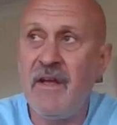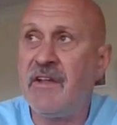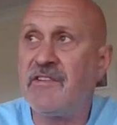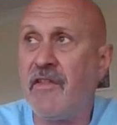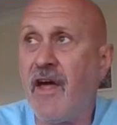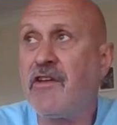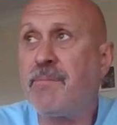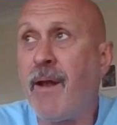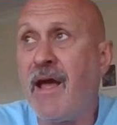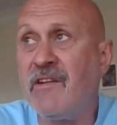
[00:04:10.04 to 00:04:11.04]
So those
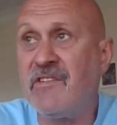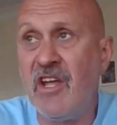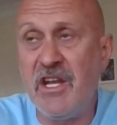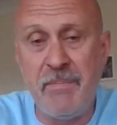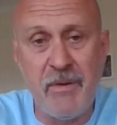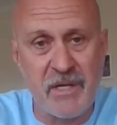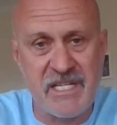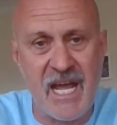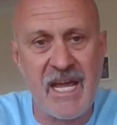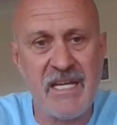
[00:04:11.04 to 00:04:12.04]
players need to be
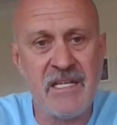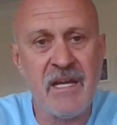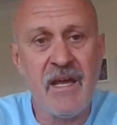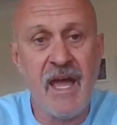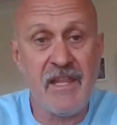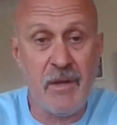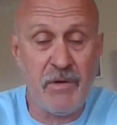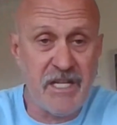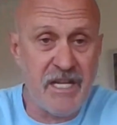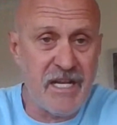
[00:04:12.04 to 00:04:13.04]
retained, and then we
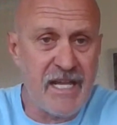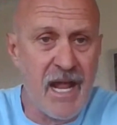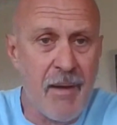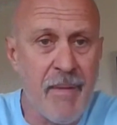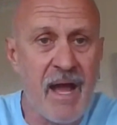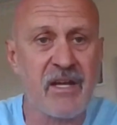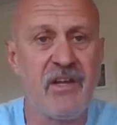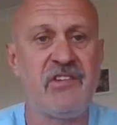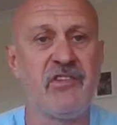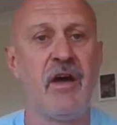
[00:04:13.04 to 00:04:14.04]
needed to get our marquee
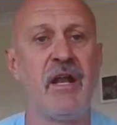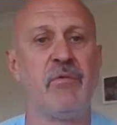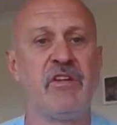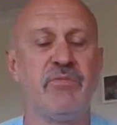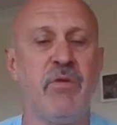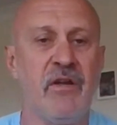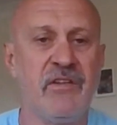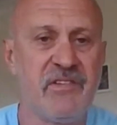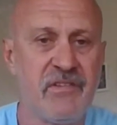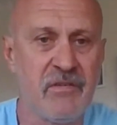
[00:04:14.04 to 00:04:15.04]
signing, which
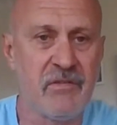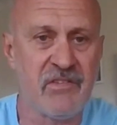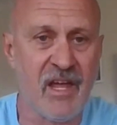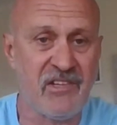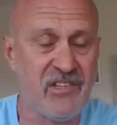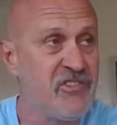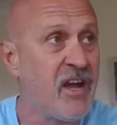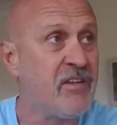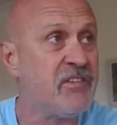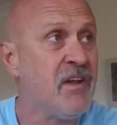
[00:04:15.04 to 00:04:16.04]
was Stacey
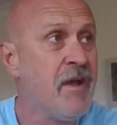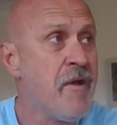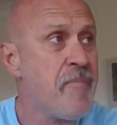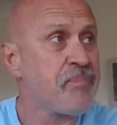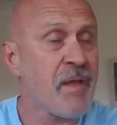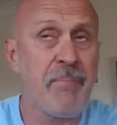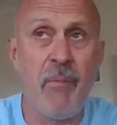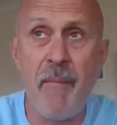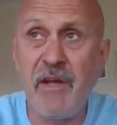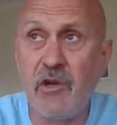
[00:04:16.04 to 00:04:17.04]
Jones. But
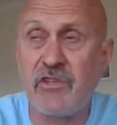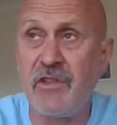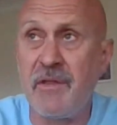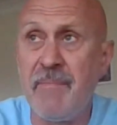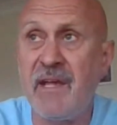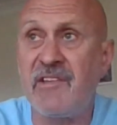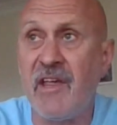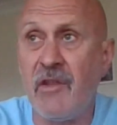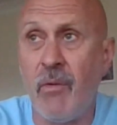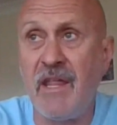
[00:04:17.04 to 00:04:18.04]
when we looked at the mix
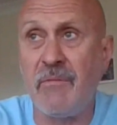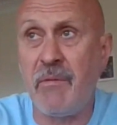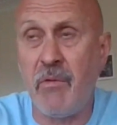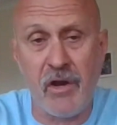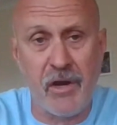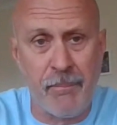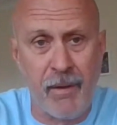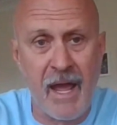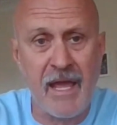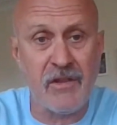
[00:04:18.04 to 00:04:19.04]
and the way that we wanted to
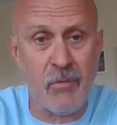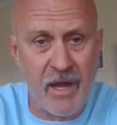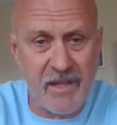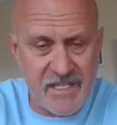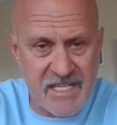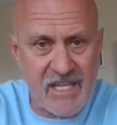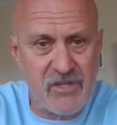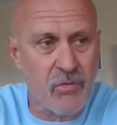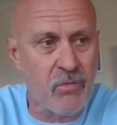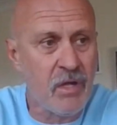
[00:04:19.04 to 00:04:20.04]
play and the way that
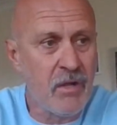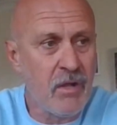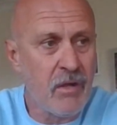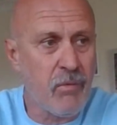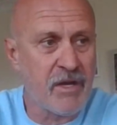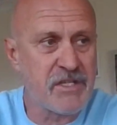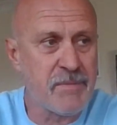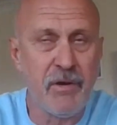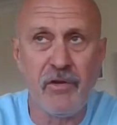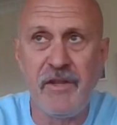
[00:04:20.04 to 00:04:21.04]
Daniel wanted to
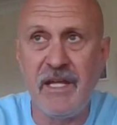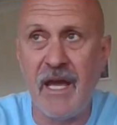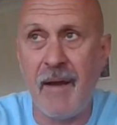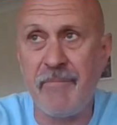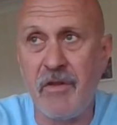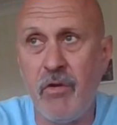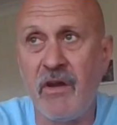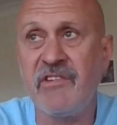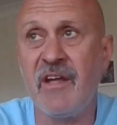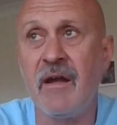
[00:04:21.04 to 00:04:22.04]
build the
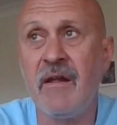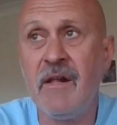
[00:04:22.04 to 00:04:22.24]
roster,